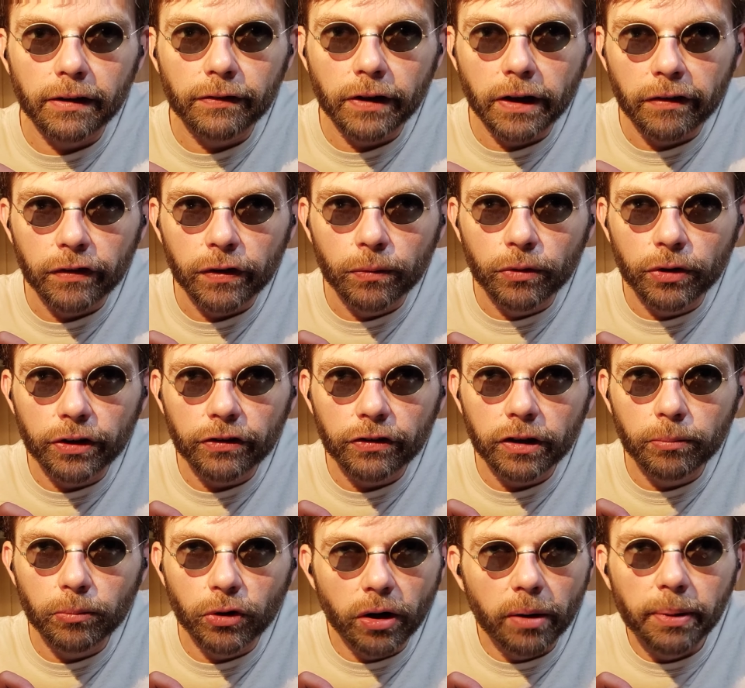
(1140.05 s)
If you want to see
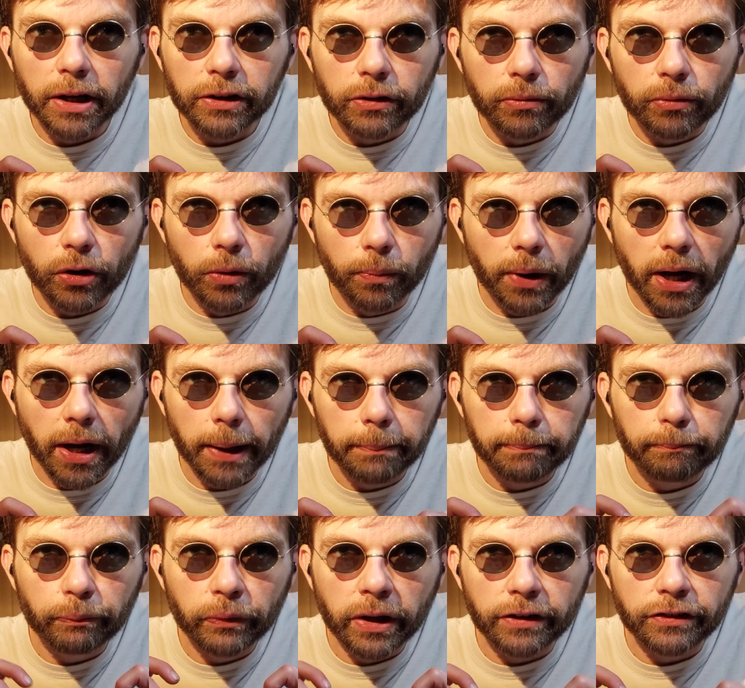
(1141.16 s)
more about the robot,
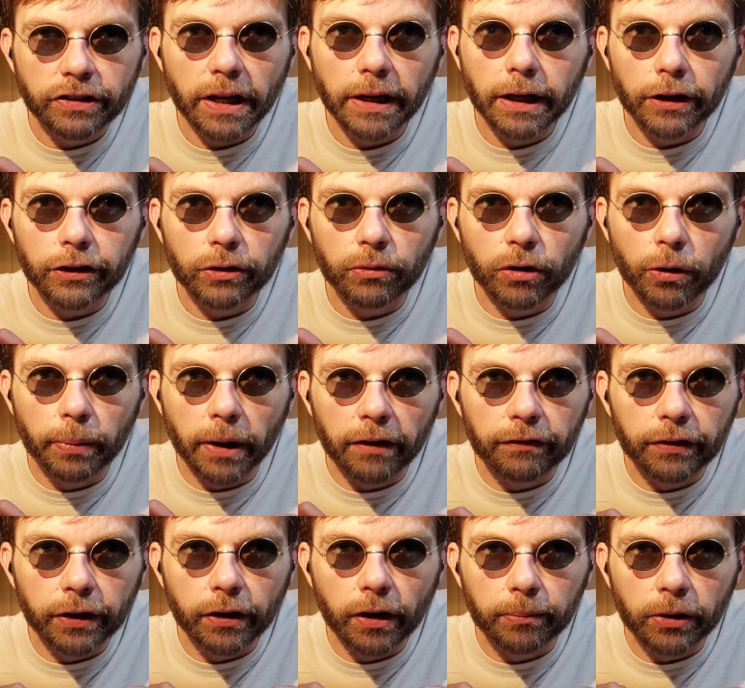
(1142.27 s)
then check out the robot
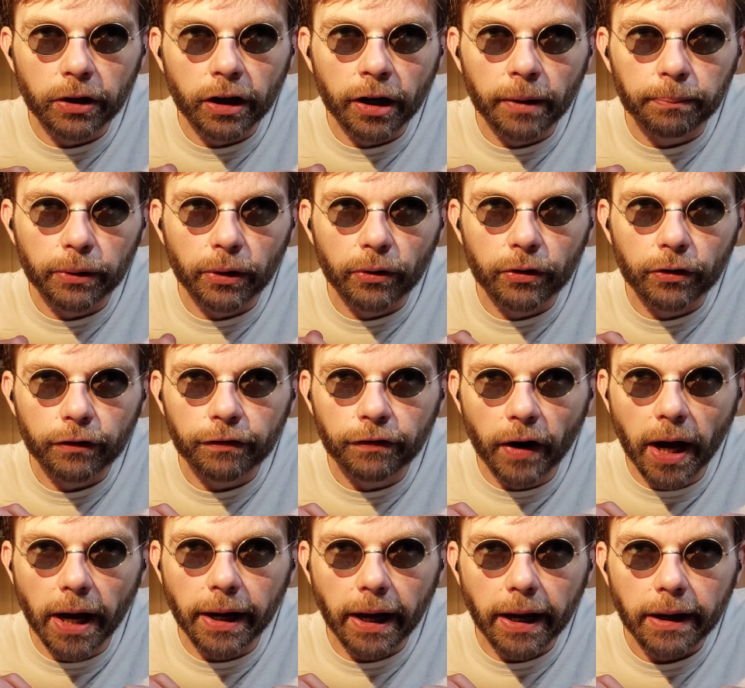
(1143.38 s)
video I'm going to upload on
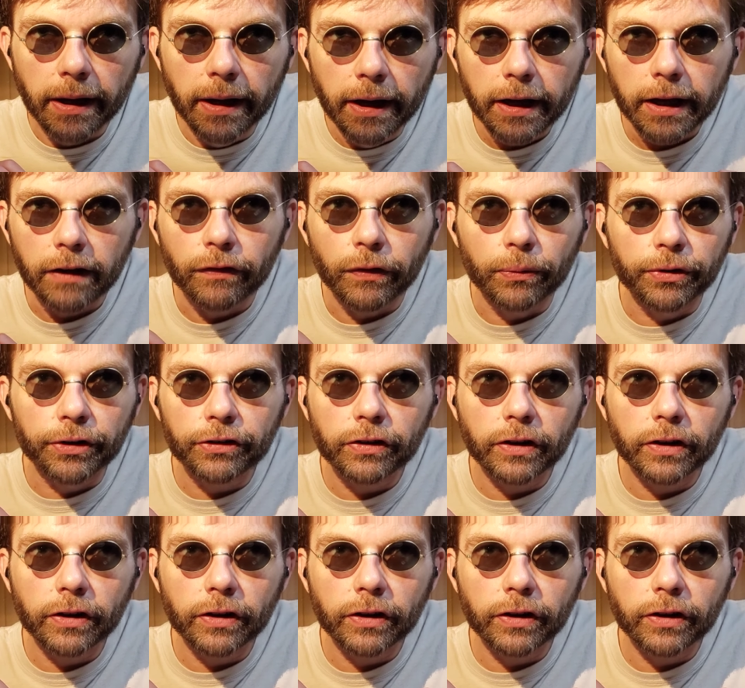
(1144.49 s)
Friday. If you want to